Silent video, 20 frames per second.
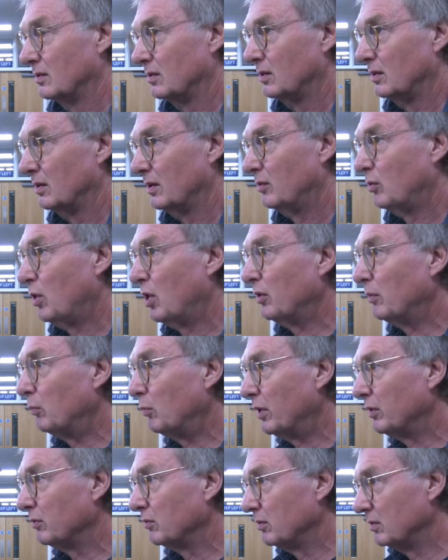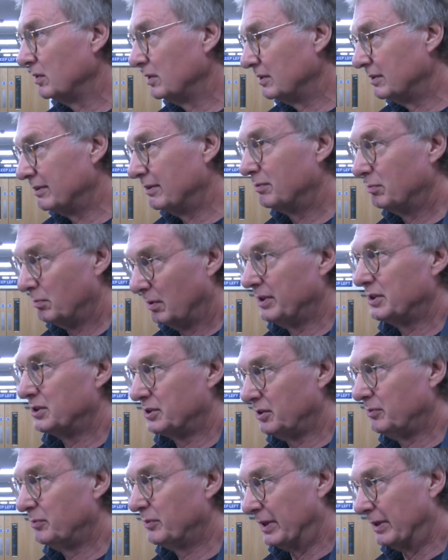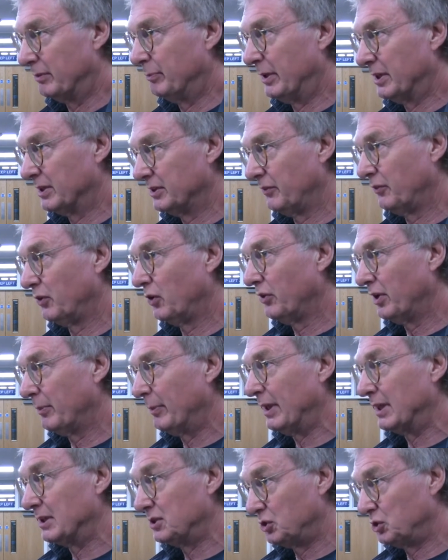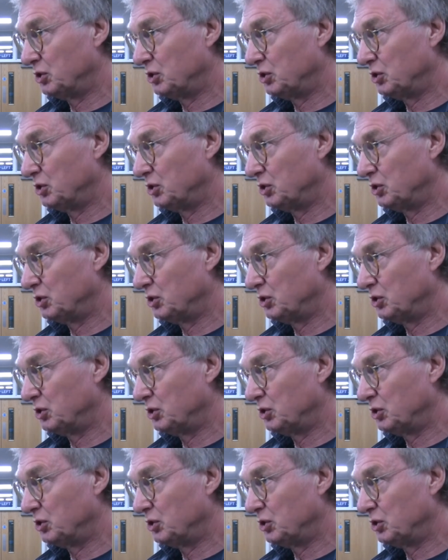Well, you should do, because if you're on the mailing list,